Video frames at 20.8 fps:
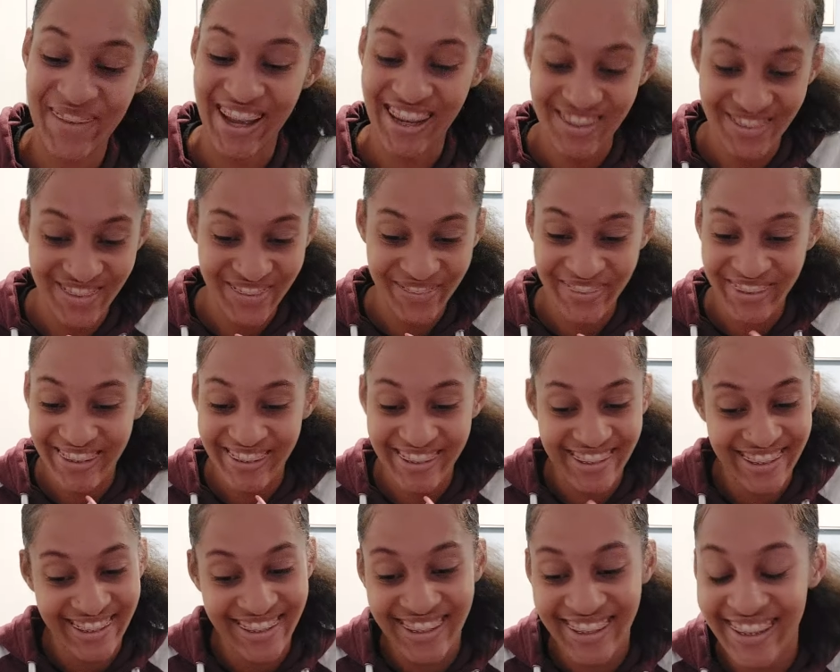makes me feel
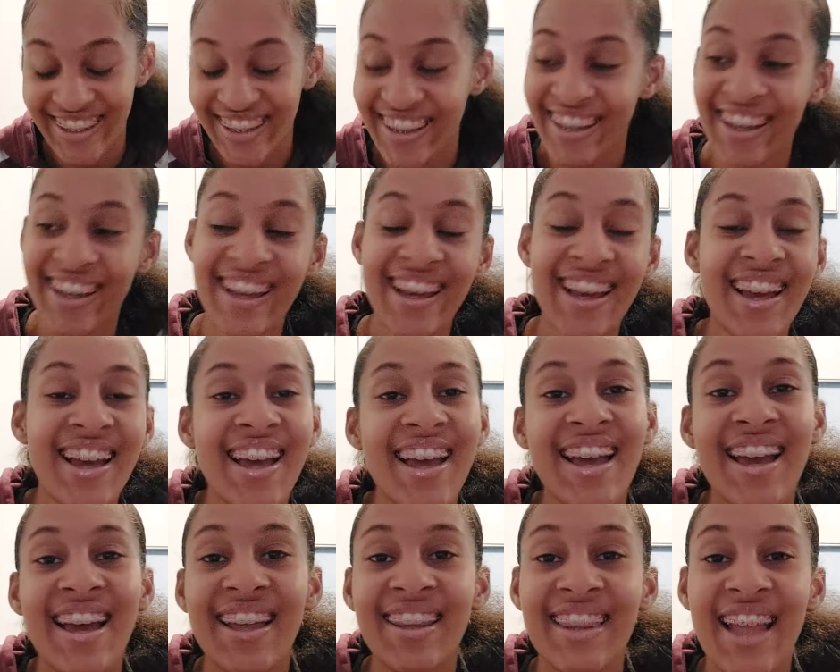good.
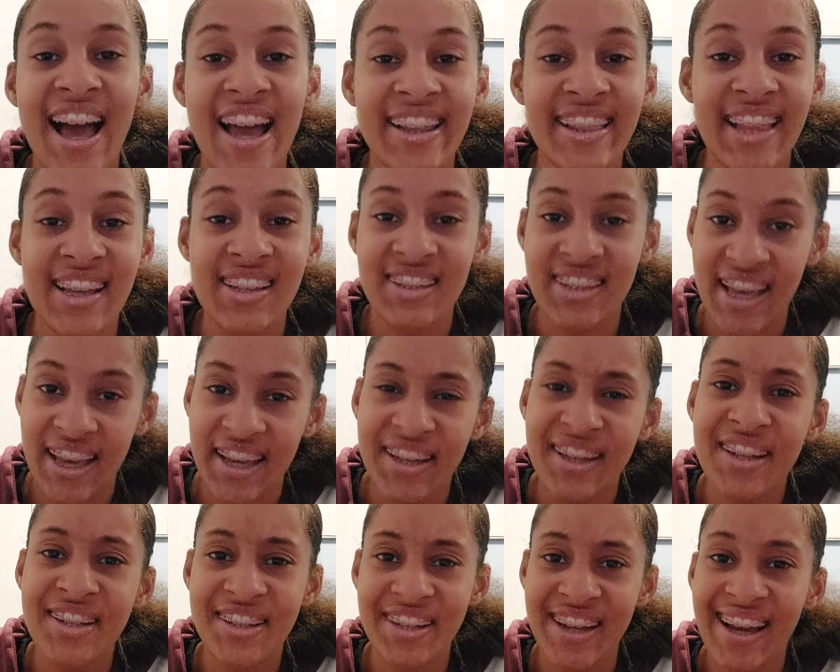Like they say
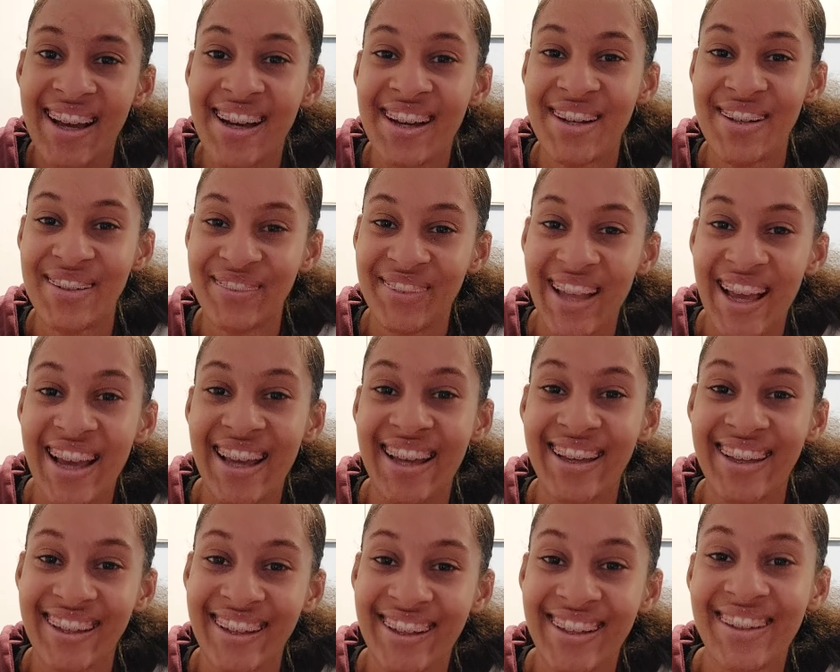good job,
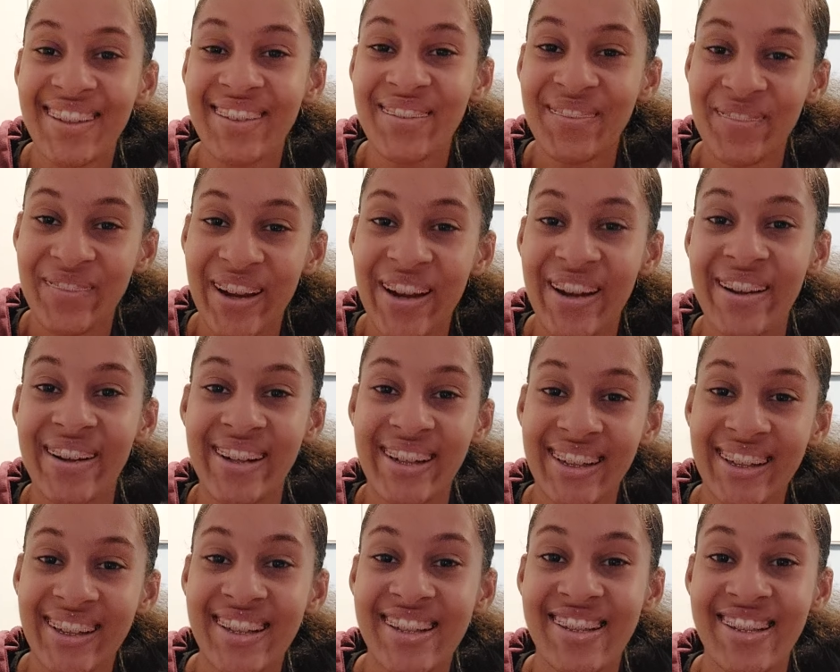like
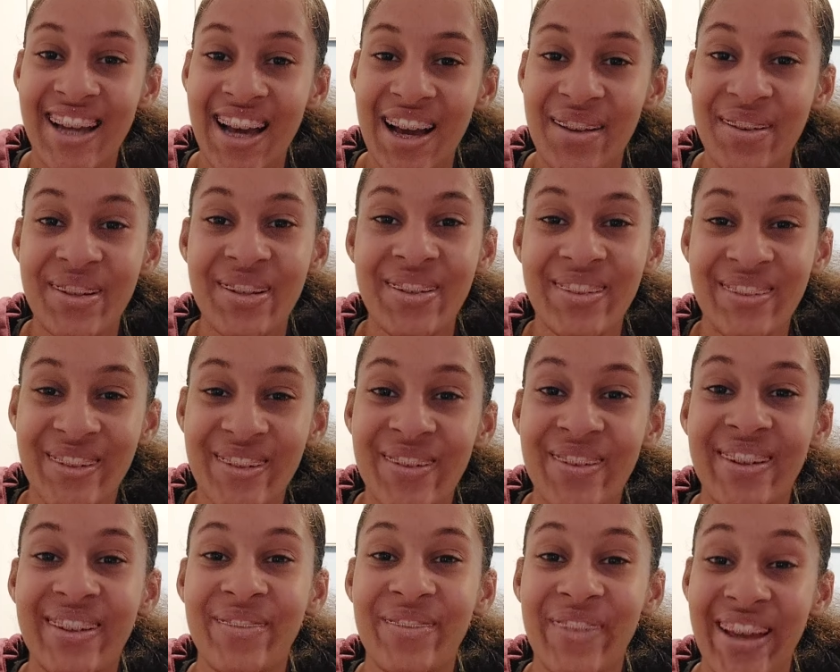very good job. You're
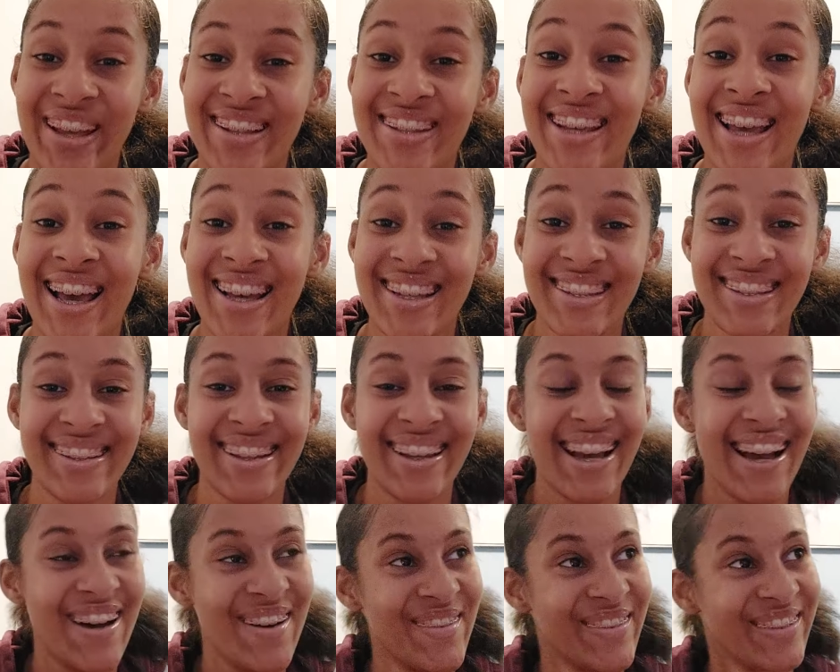doing
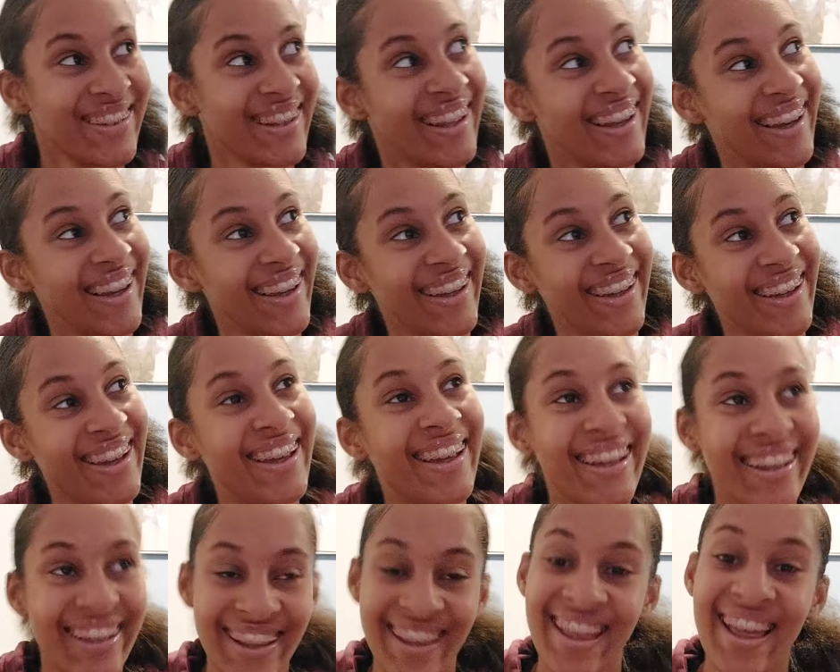fantastic. I was
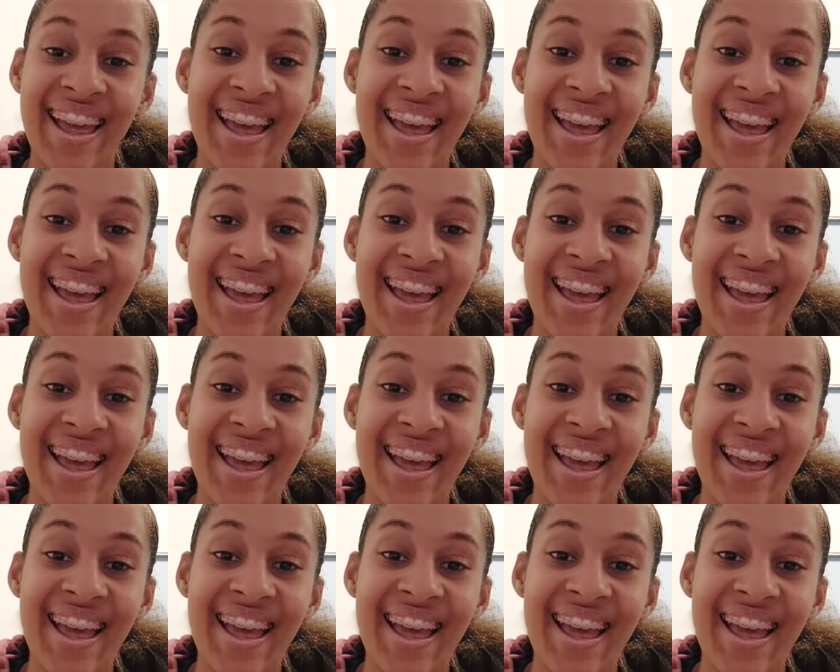like,